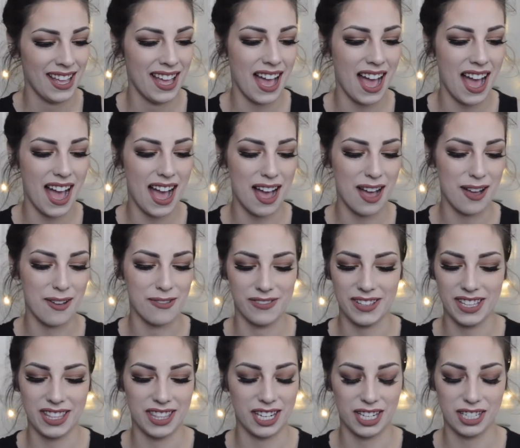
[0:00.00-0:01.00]
Um,
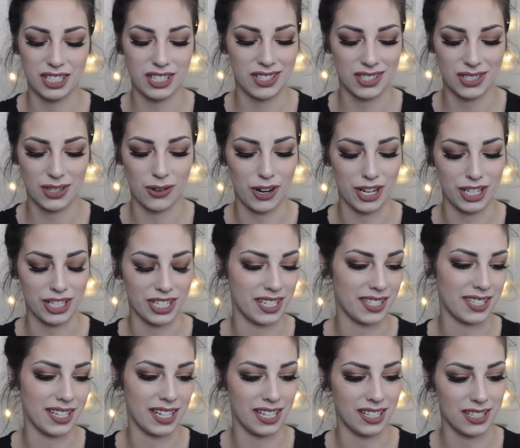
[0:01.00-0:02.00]
they're just
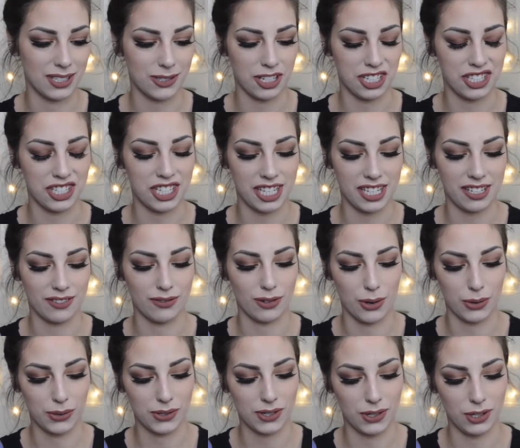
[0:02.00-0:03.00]
gorgeous. Here, I'll swatch the
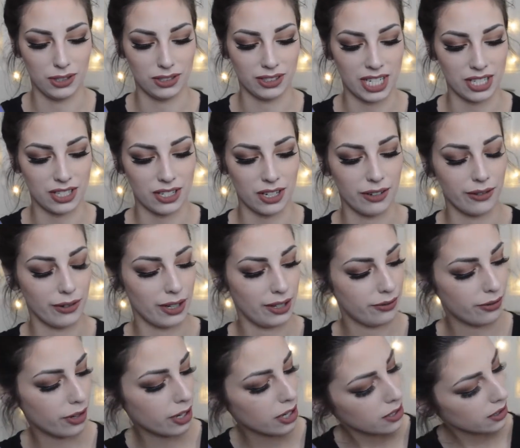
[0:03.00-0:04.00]
rose gold retro one
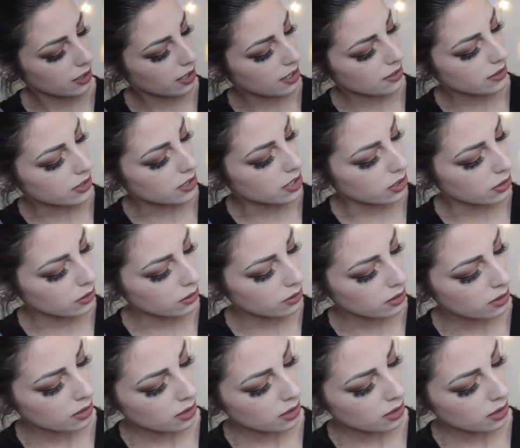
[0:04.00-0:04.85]
for you guys too.